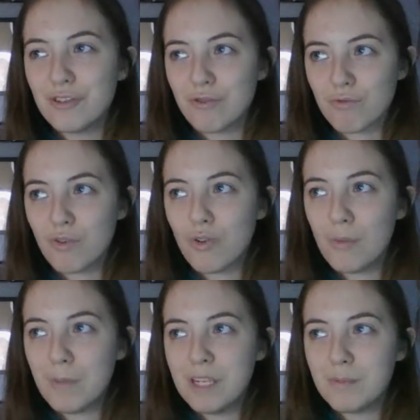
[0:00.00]

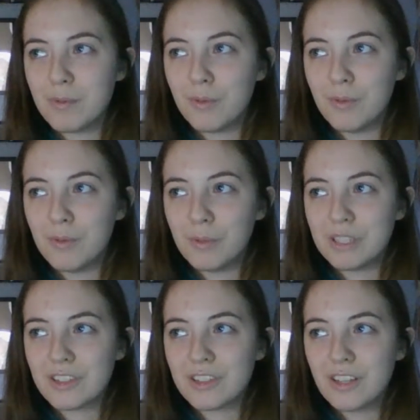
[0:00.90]
draw people
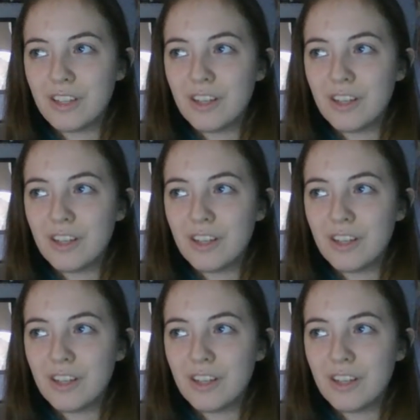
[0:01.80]
which